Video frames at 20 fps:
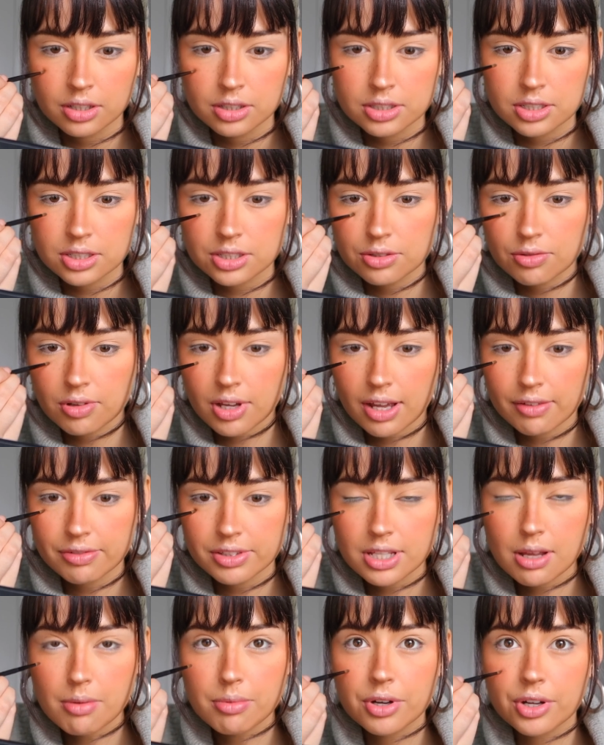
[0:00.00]
just to have
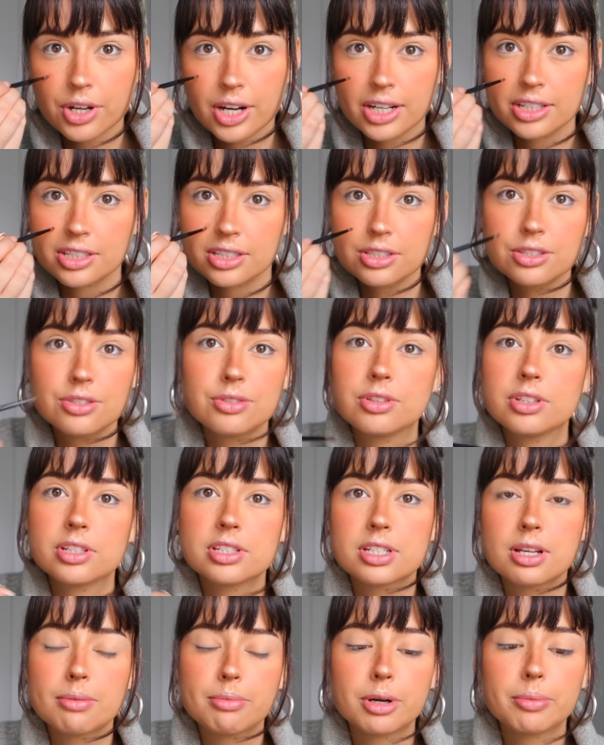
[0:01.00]
some connection to the
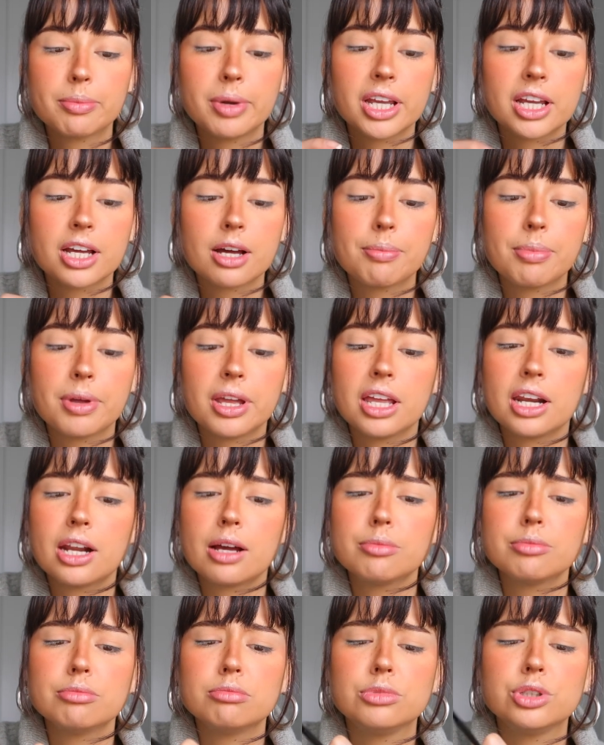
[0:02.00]
summer makeup. And
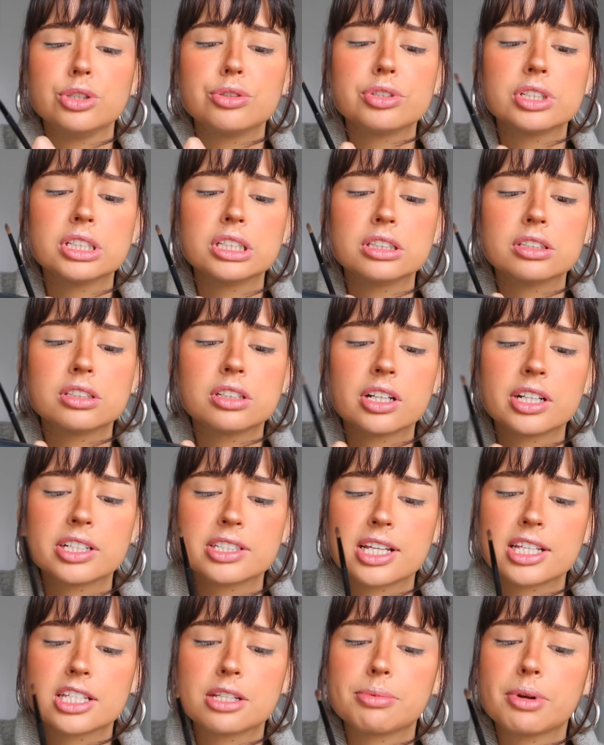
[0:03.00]
I'm using the
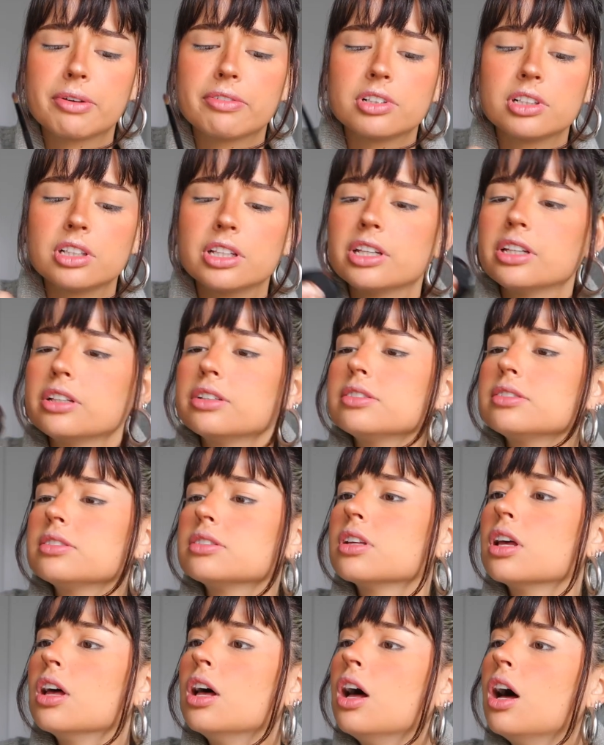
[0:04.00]
Anastasia Beverly
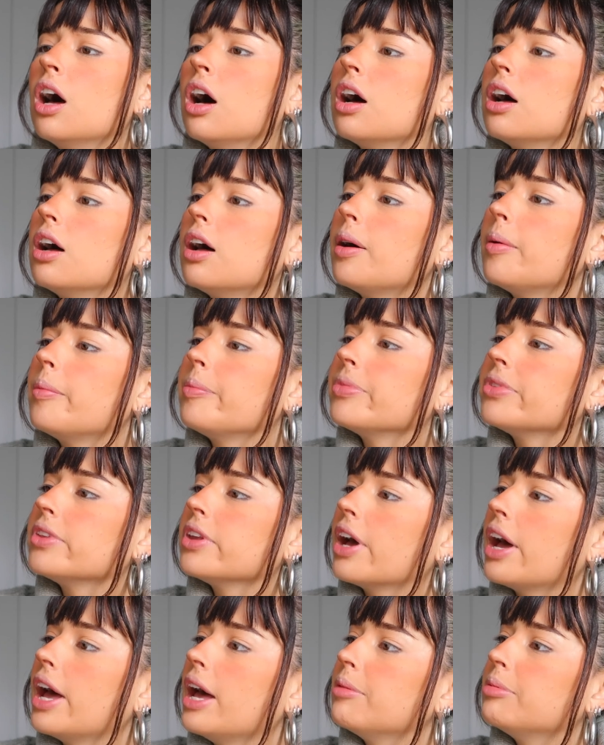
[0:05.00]
Hills
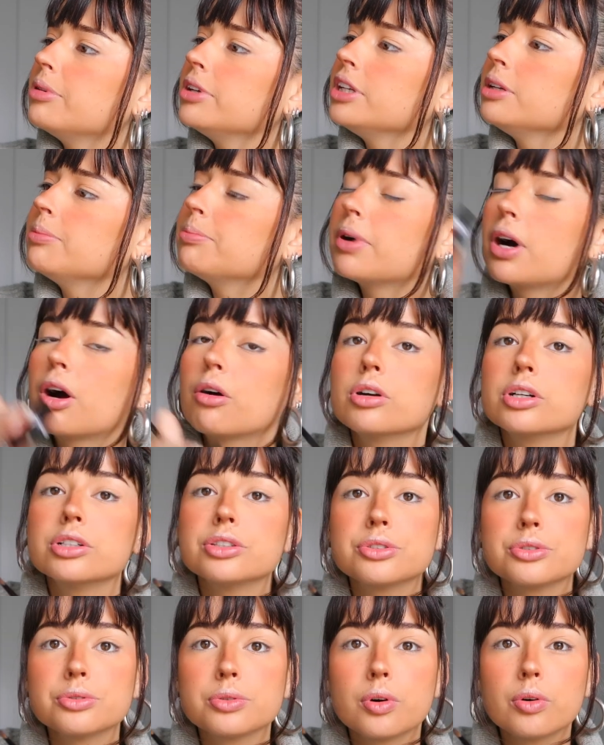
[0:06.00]
the Ebony Power
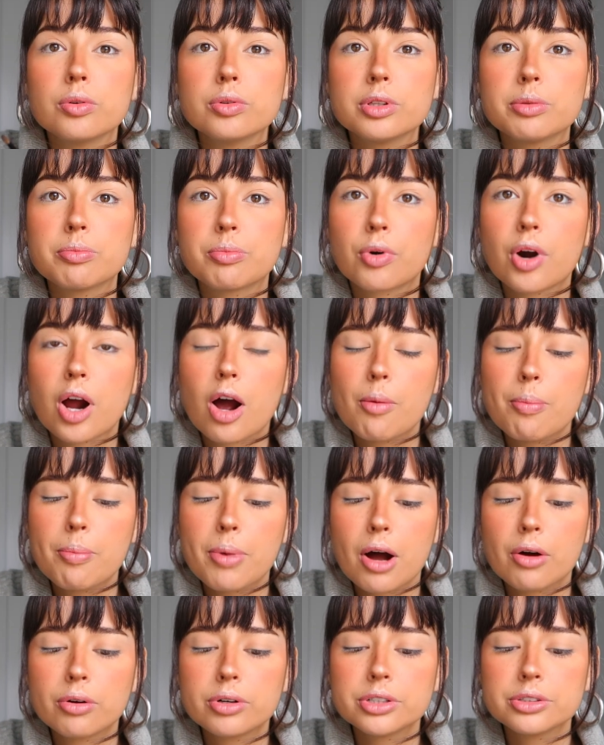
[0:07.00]
Duo, the Brow
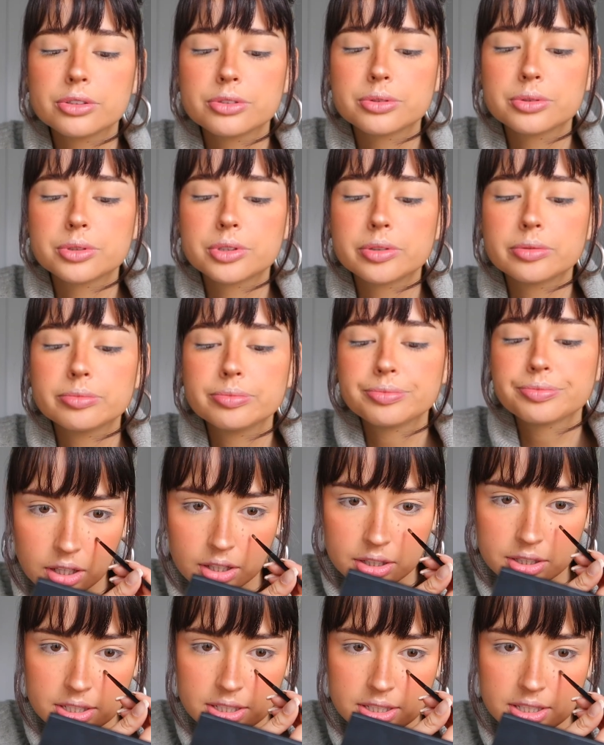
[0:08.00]
Power Duo.
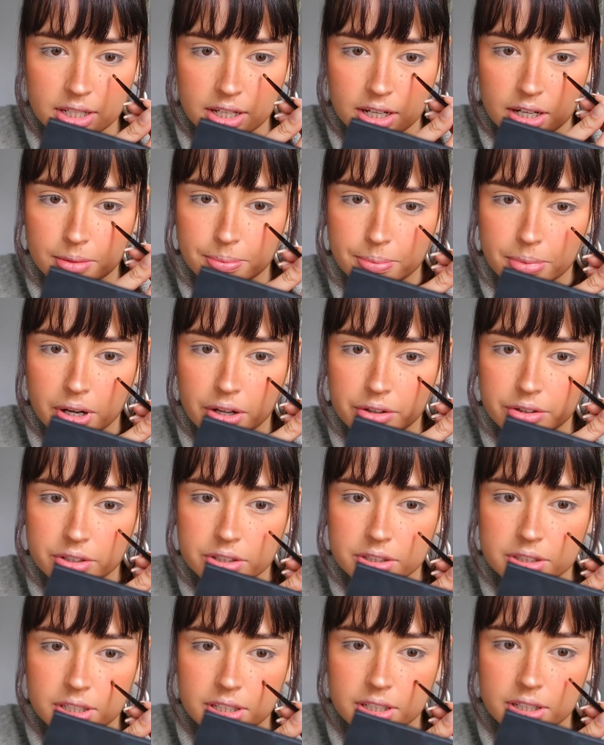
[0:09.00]
And since they are
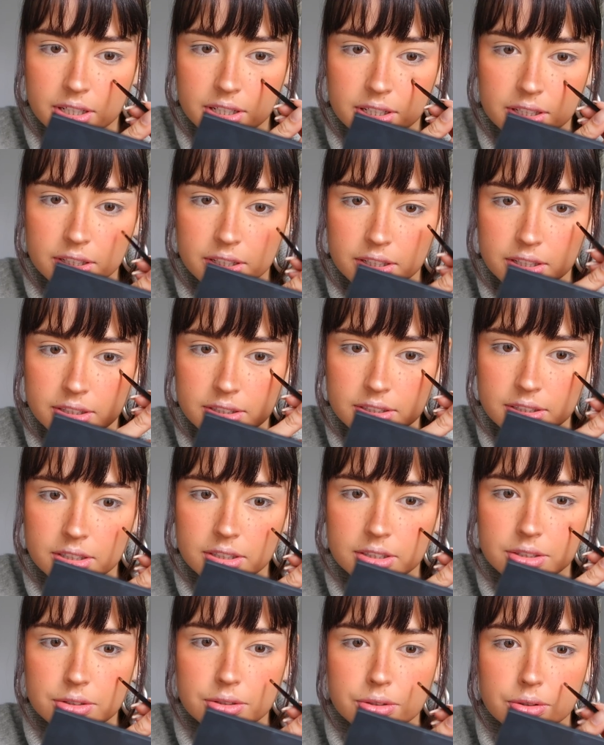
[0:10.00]
powder, they are
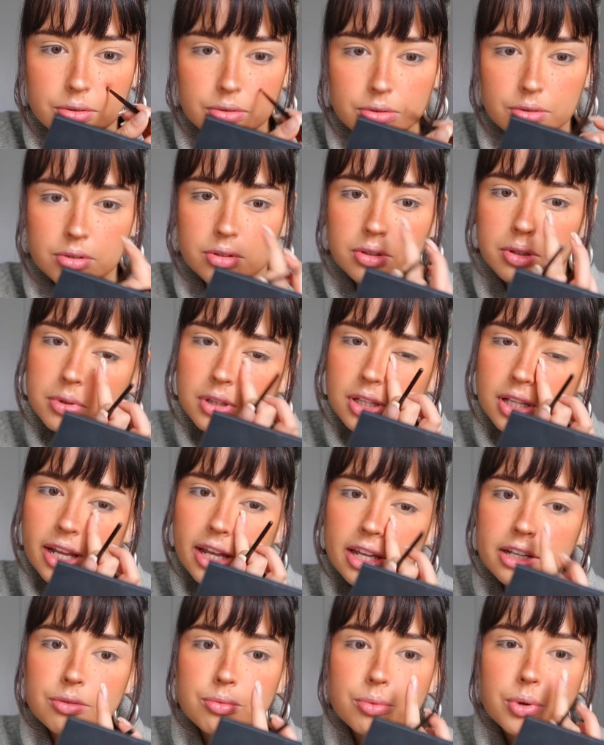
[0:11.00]
easy to
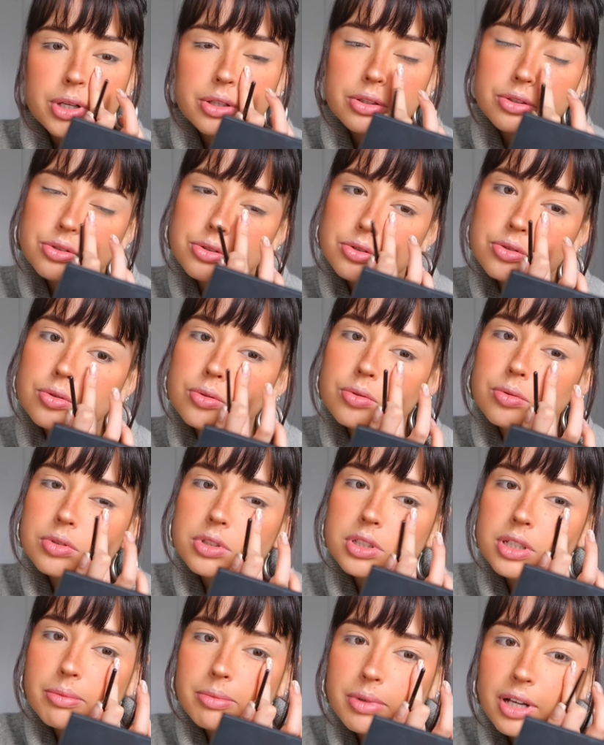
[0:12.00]
blend when you do
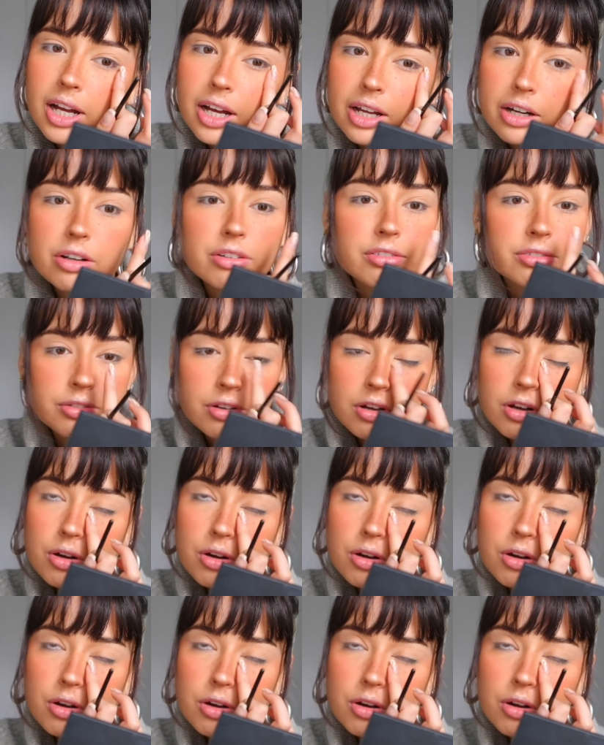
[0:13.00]
some kind of